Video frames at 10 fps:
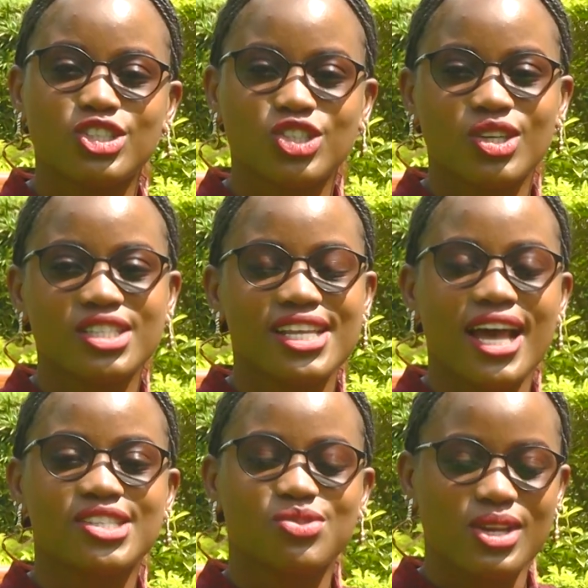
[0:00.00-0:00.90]
shots
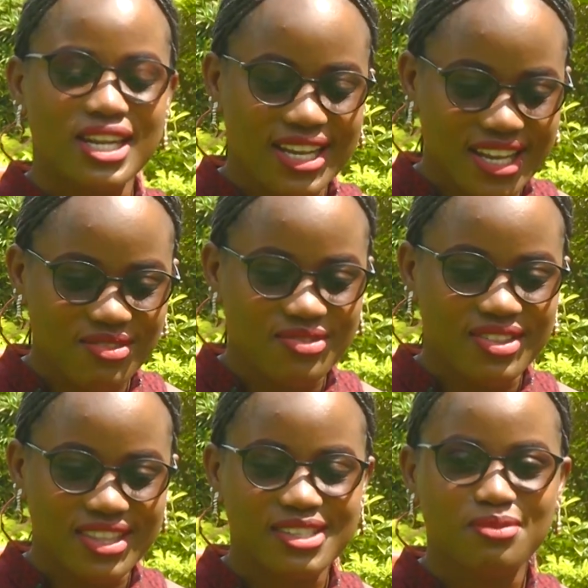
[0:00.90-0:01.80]
as we leave
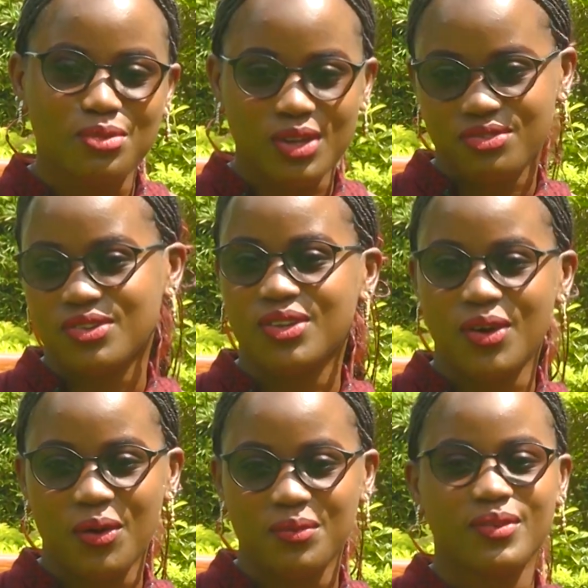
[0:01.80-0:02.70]
this beautiful
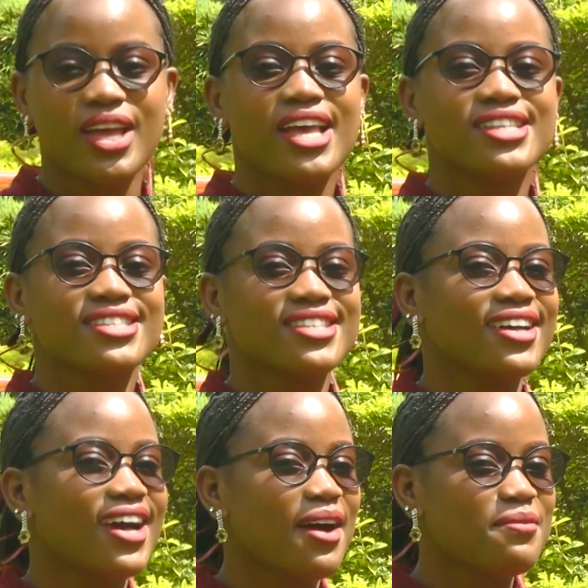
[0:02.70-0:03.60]
home. So
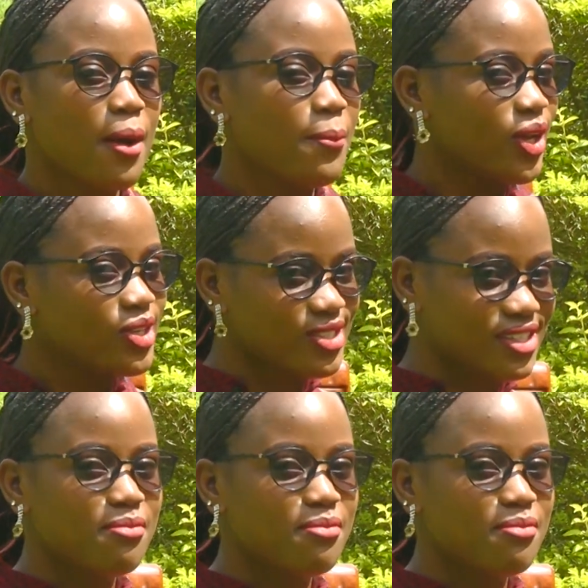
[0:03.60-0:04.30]
I'm going to...